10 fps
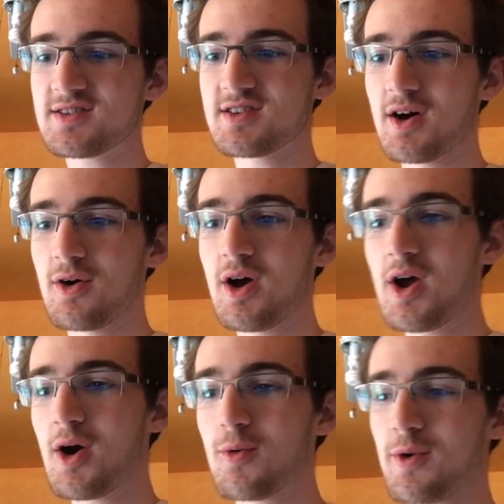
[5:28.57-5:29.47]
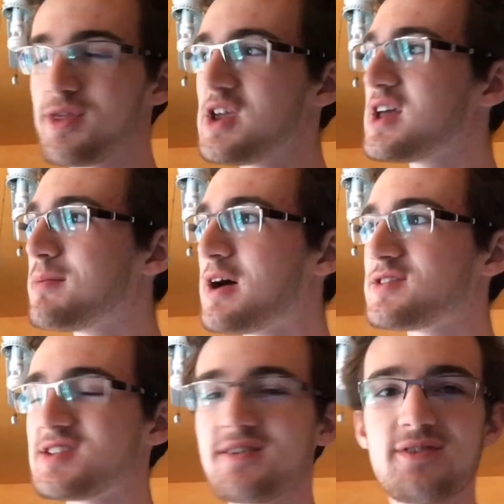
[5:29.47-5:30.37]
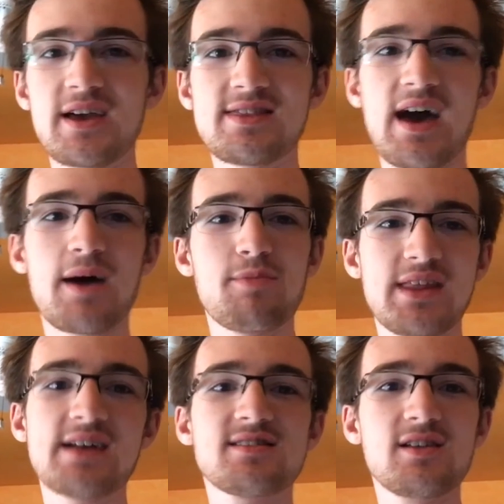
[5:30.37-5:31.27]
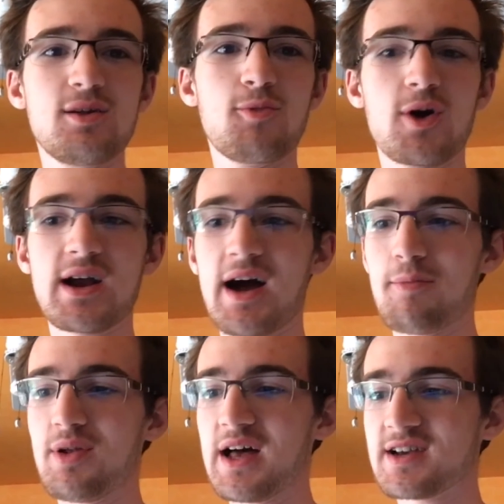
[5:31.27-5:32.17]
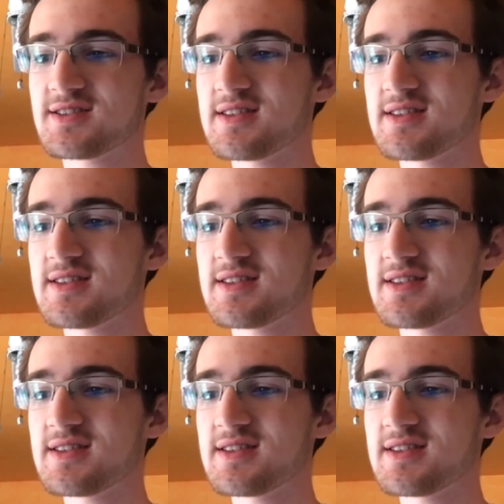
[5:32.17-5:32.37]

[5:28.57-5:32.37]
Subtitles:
So we're thinking about stuff like that, but that's a little more complex,